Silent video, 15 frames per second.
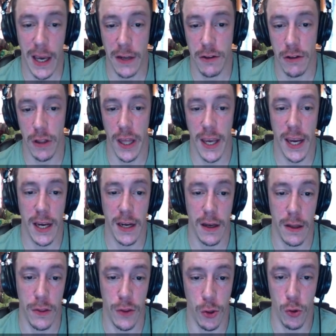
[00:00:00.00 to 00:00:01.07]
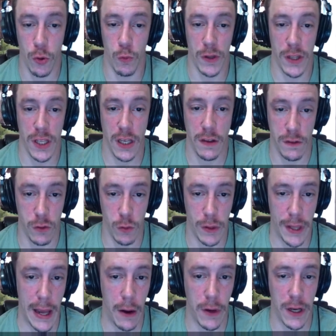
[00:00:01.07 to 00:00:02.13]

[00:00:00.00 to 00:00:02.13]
had delayed the release to allow